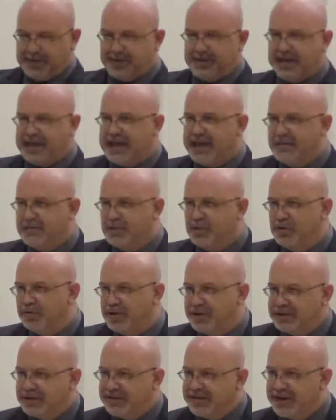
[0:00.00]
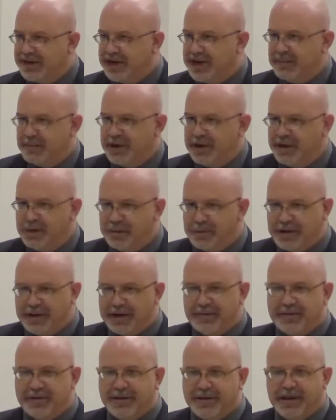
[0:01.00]
They keep moving the time. I hope
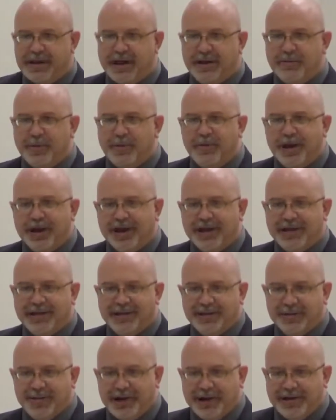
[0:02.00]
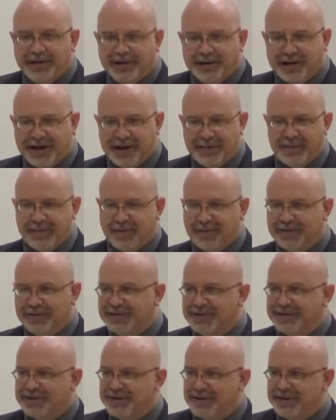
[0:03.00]
I am awake at the right time. We'll
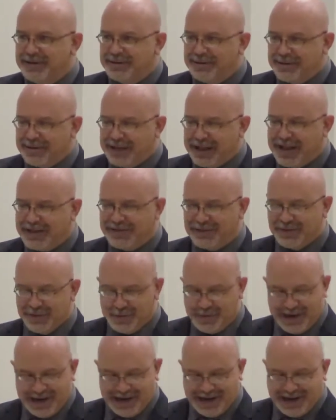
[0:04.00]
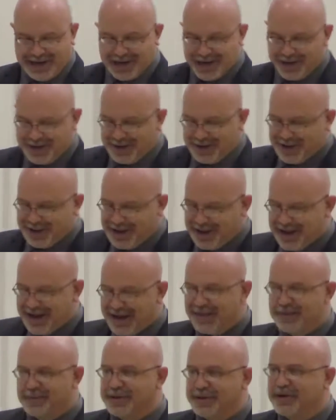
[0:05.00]
have to remind each other, I
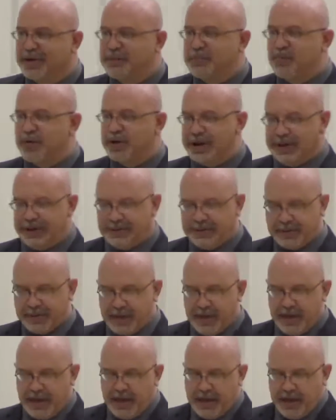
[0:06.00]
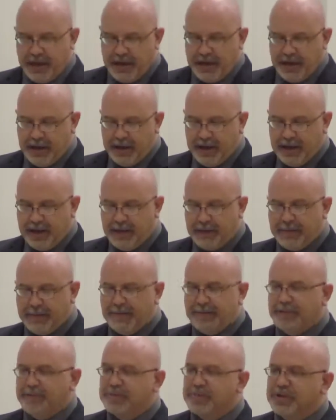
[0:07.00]
guess. But good morning.
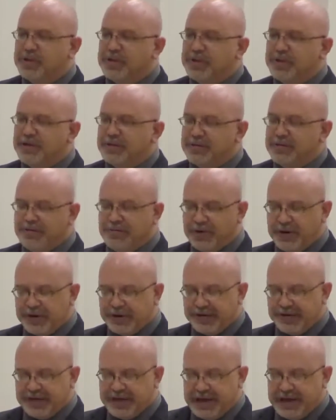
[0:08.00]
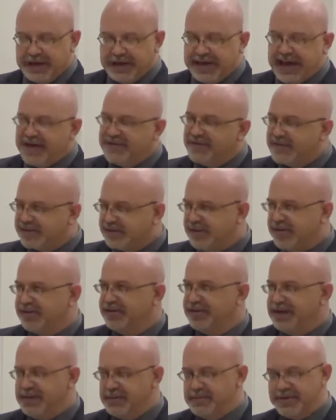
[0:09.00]
The verse that gave us our
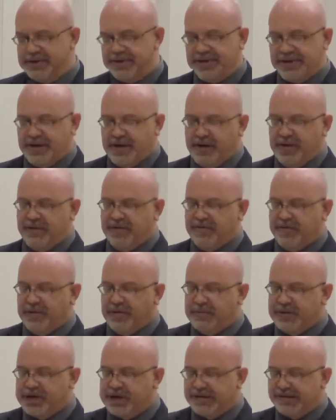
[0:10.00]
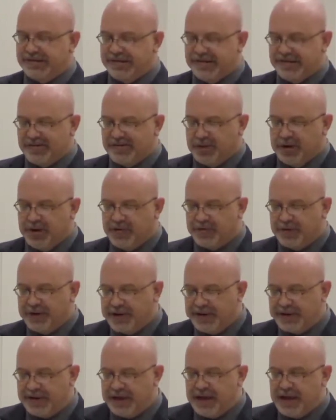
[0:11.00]
theme this year from Genesis 12
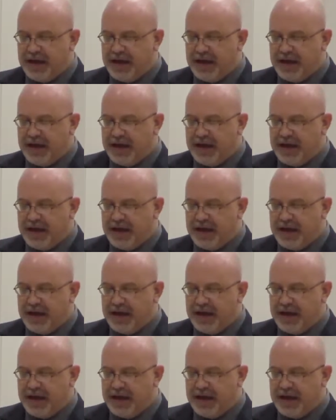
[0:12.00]
reads,